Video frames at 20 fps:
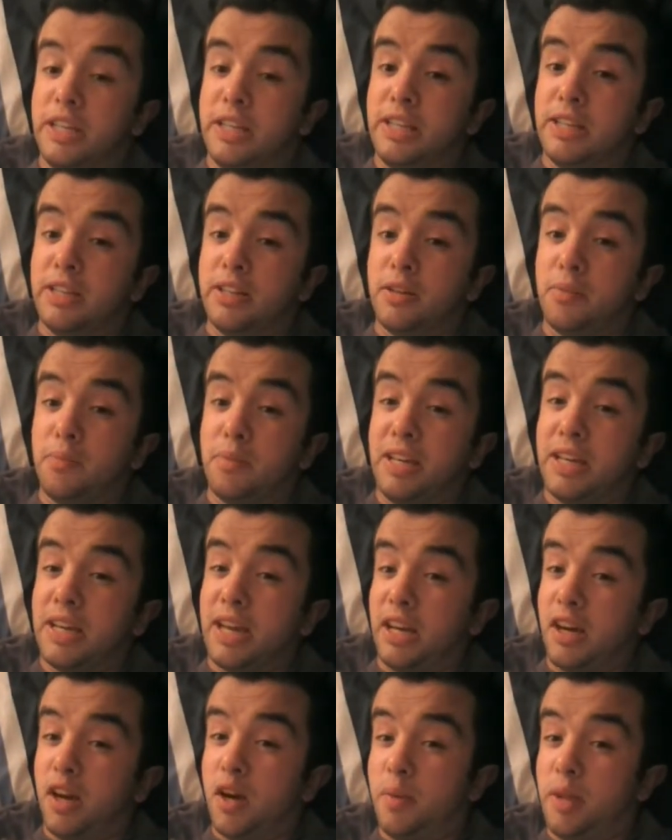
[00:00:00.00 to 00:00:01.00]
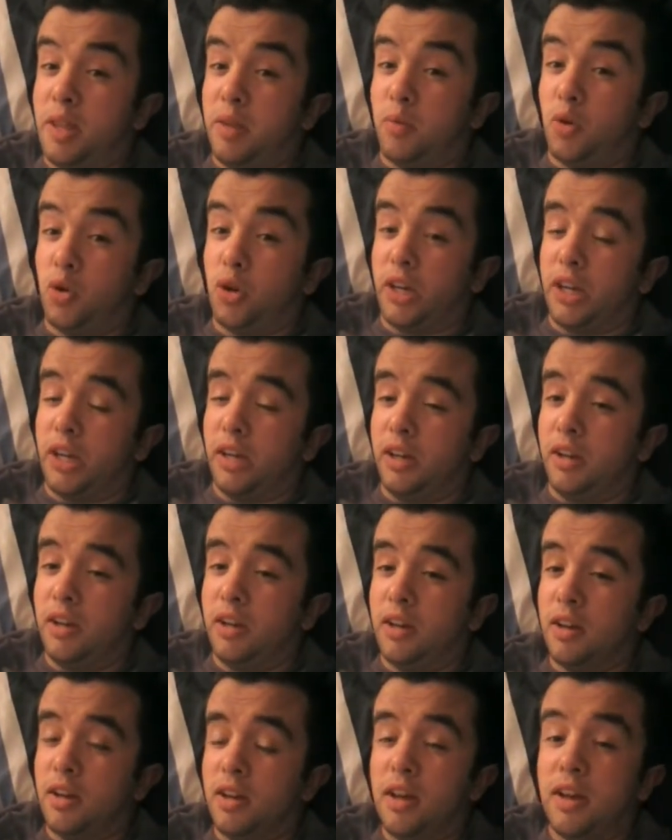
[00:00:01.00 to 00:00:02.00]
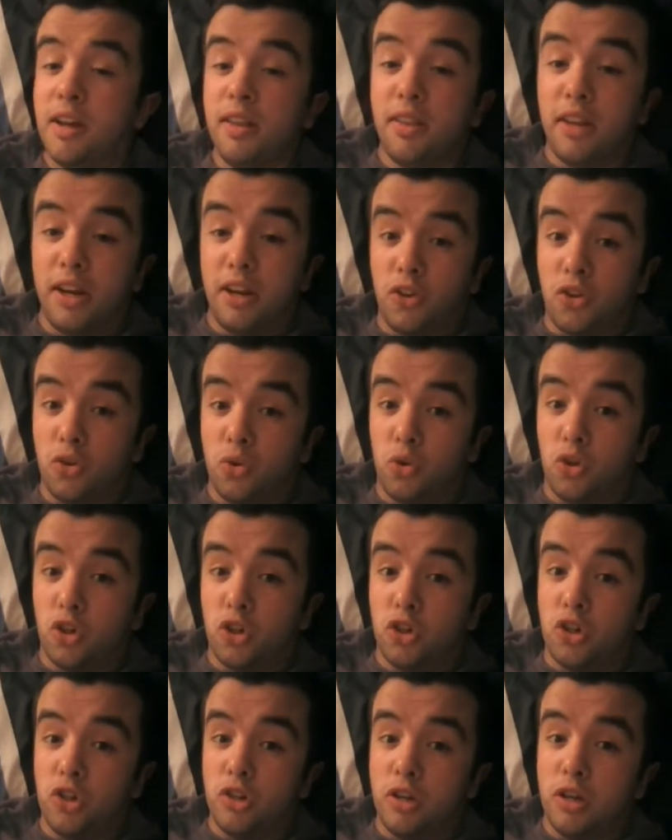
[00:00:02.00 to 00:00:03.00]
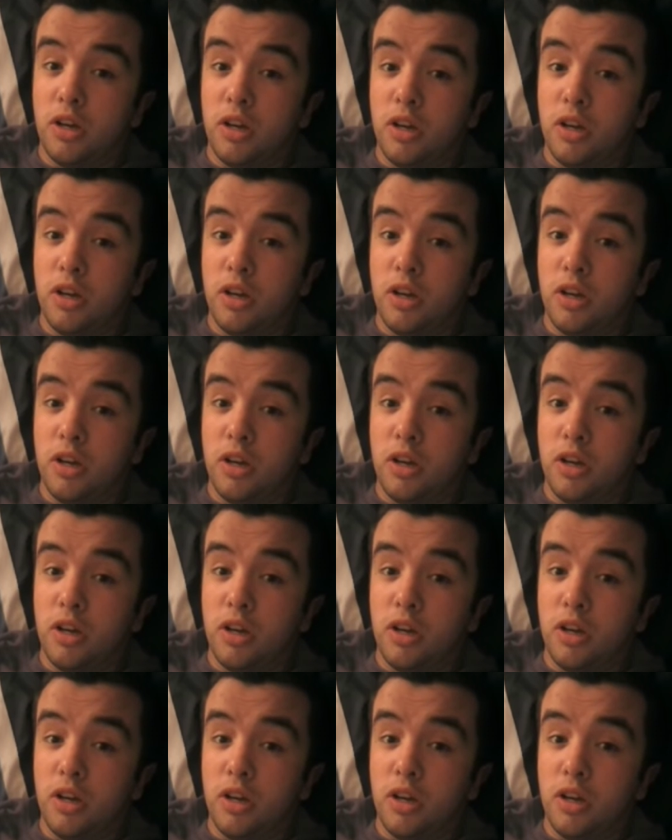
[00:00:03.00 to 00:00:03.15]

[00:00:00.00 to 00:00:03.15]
is me getting up in the morning. Then it's all good.